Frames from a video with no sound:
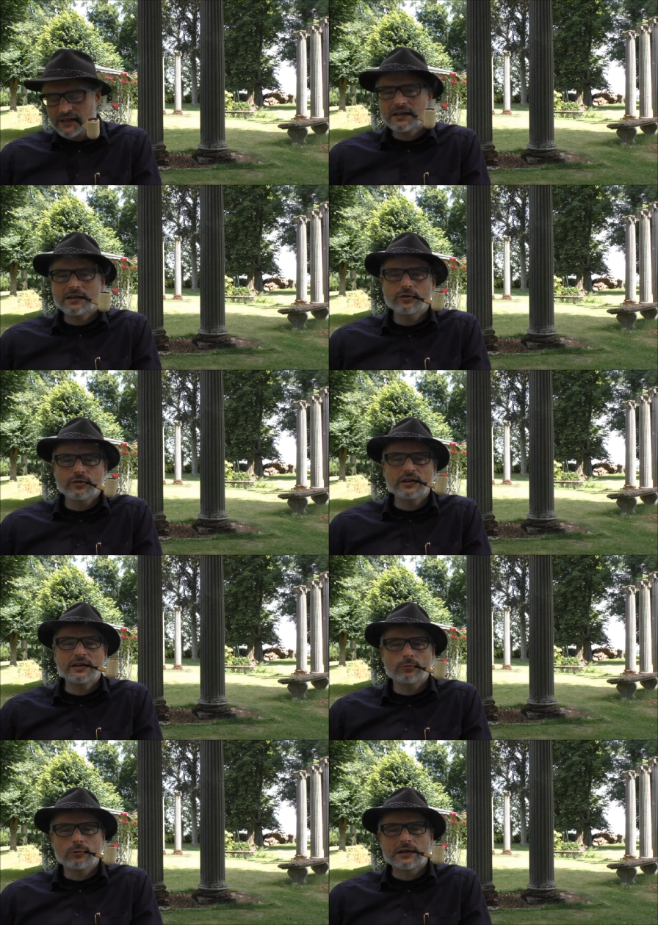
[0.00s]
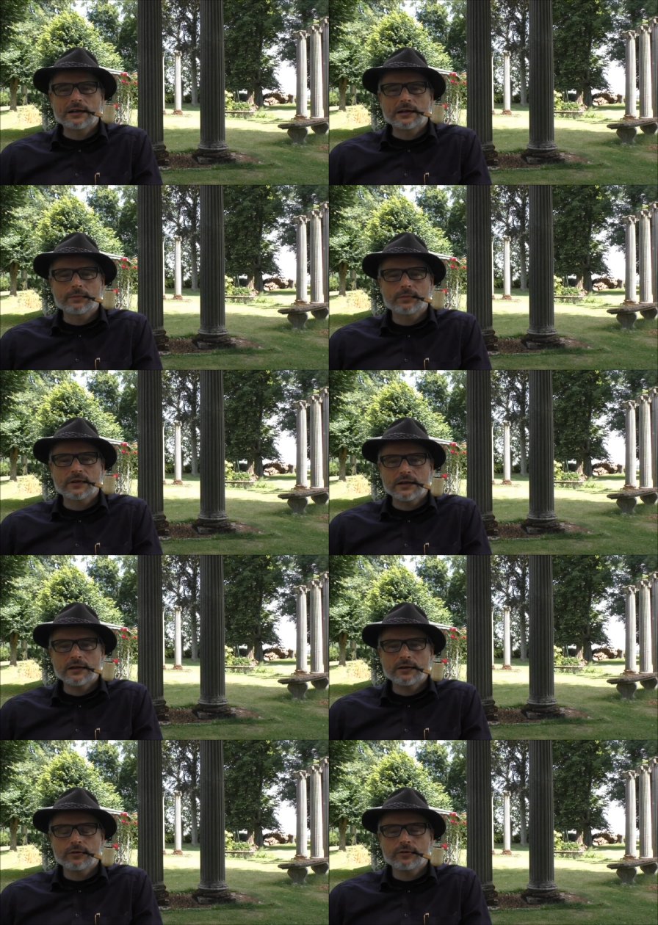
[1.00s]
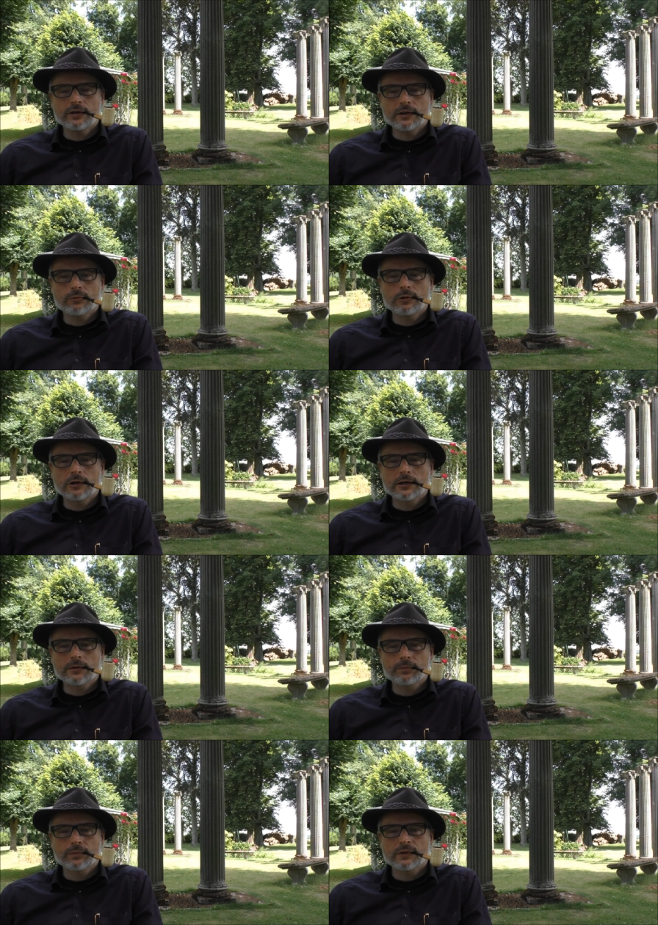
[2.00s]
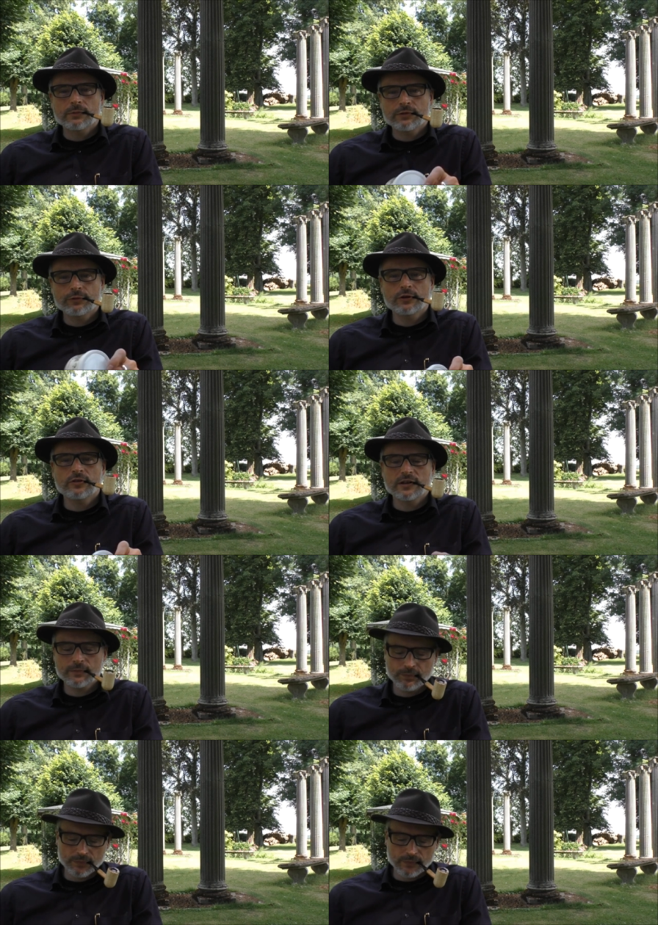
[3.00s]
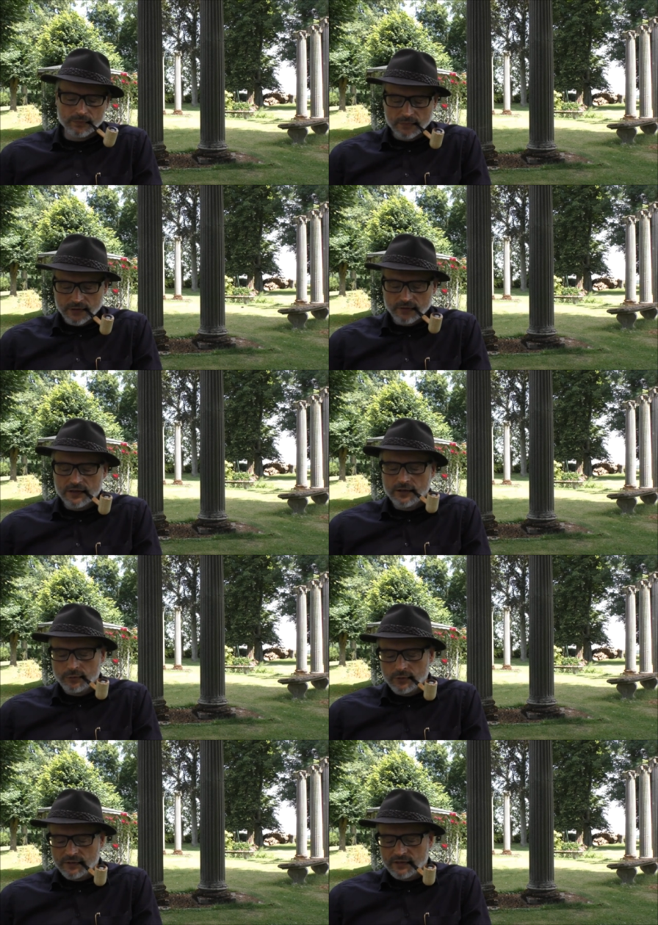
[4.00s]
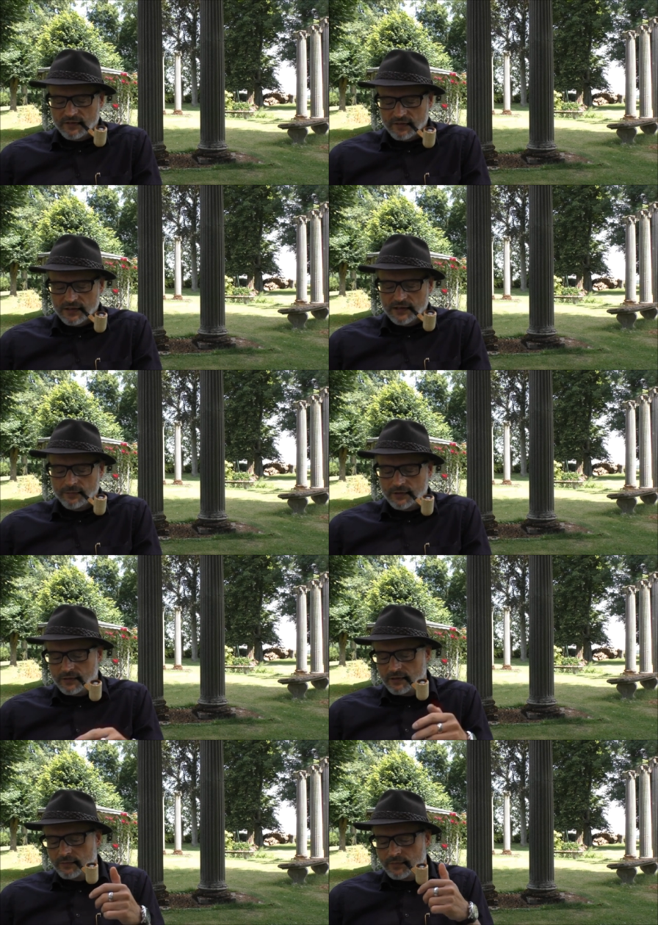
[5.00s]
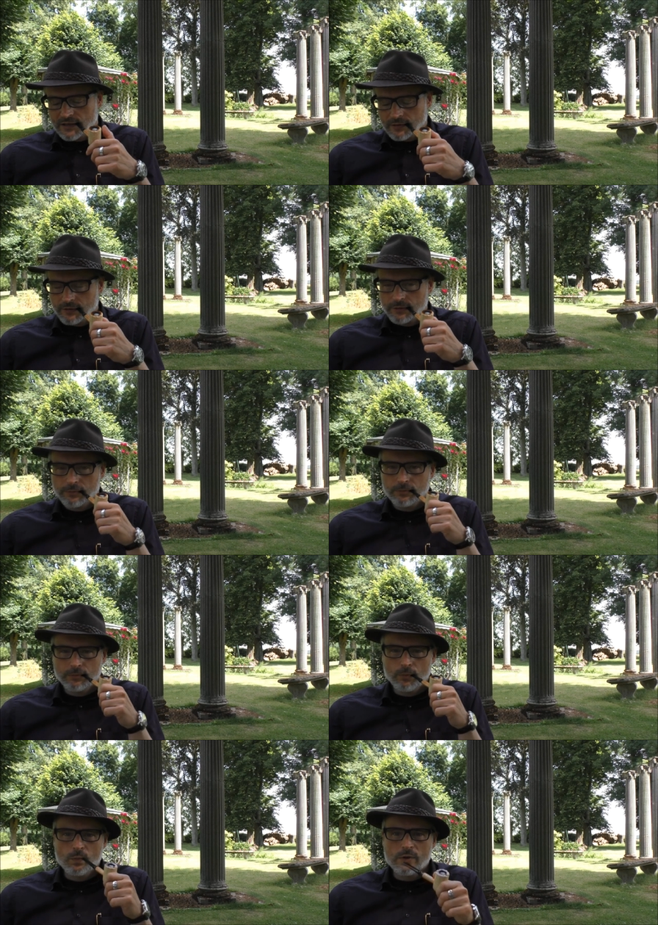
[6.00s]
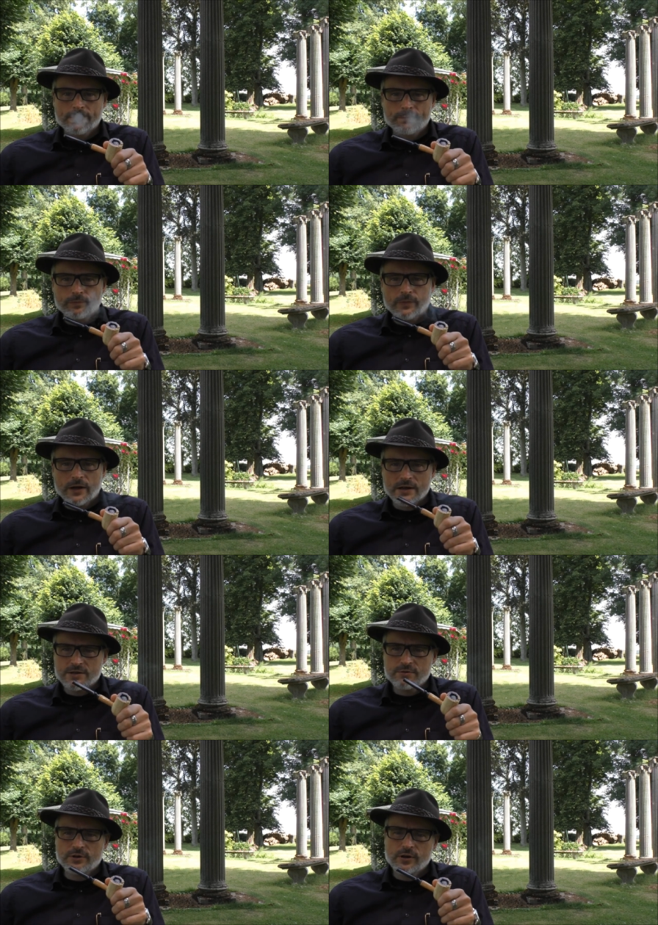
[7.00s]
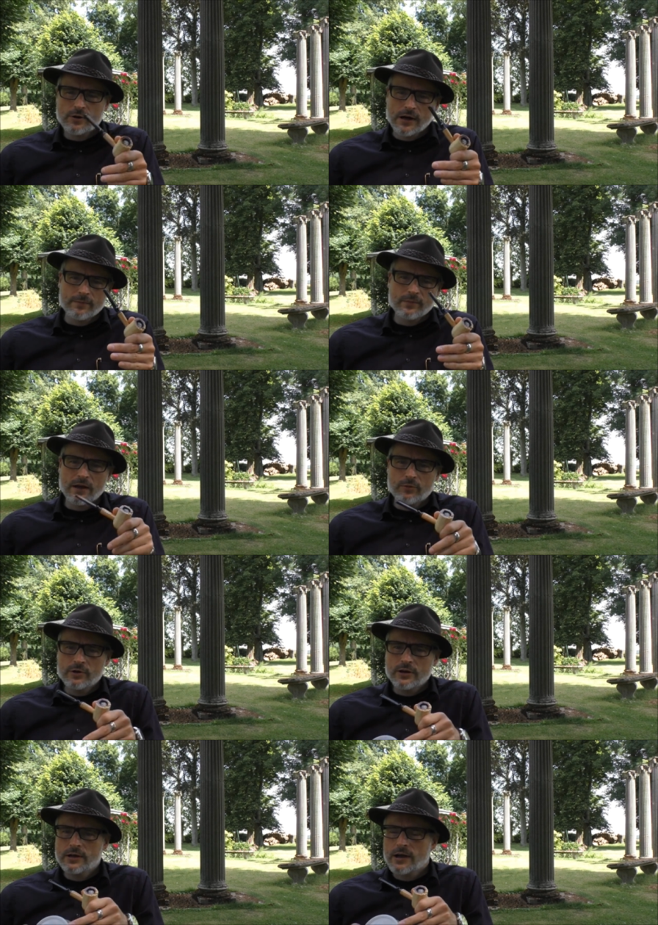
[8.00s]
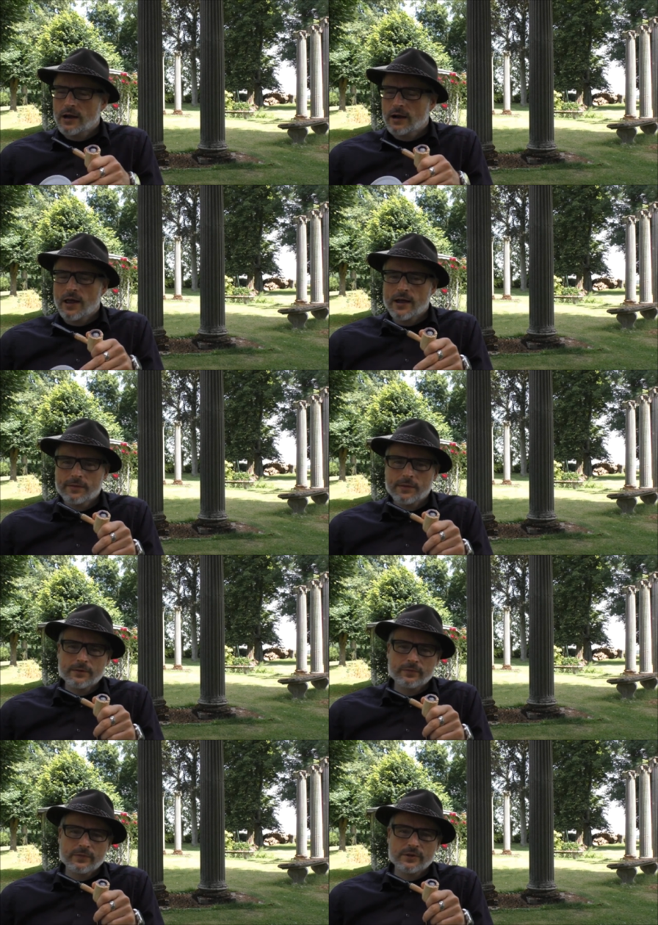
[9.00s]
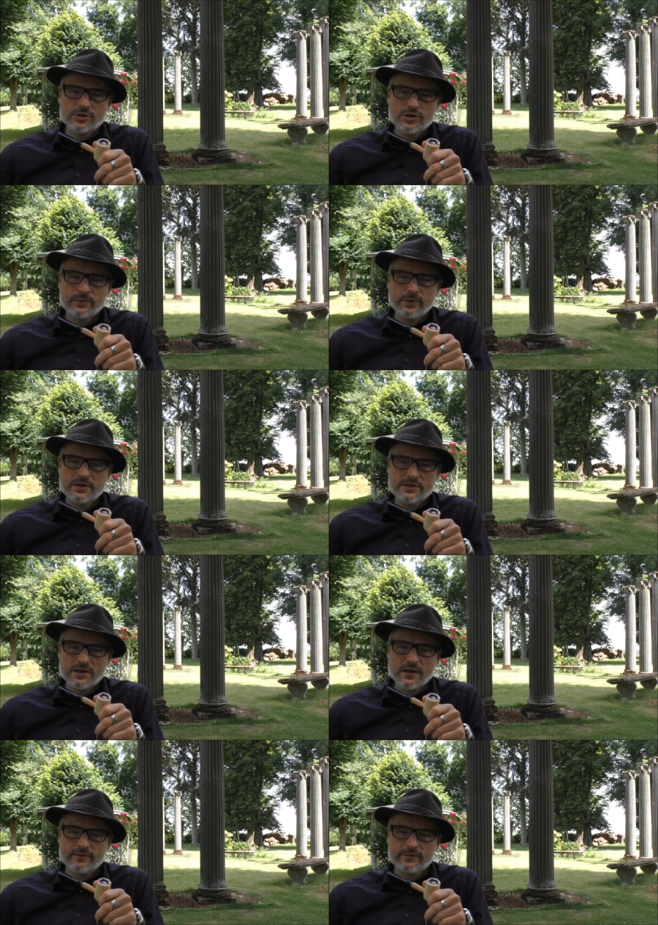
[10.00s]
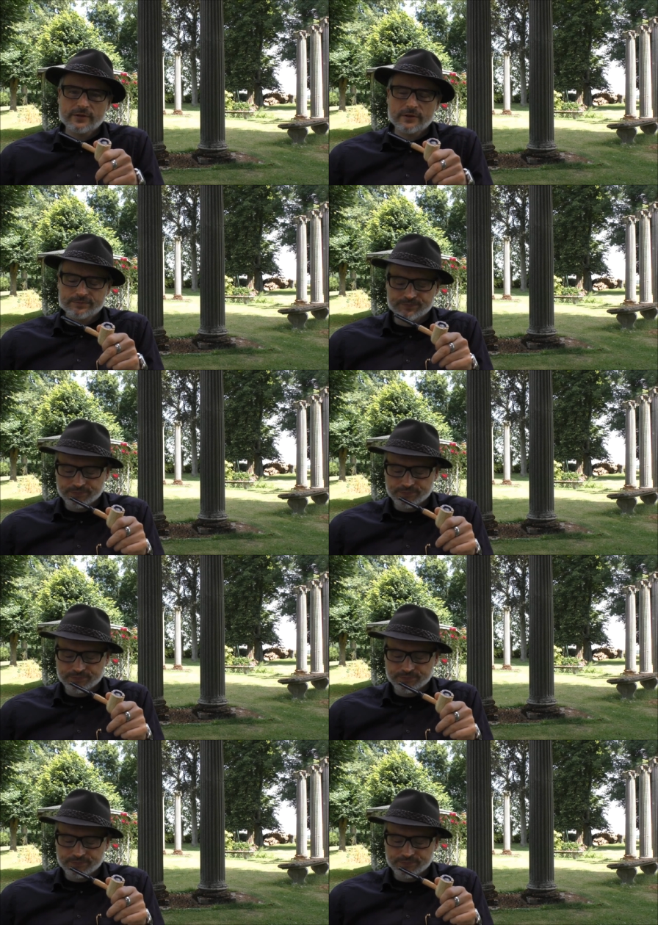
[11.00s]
I understand why. But first I tell you what they say about the tobacco. And as you know, I like the GLP stuff. So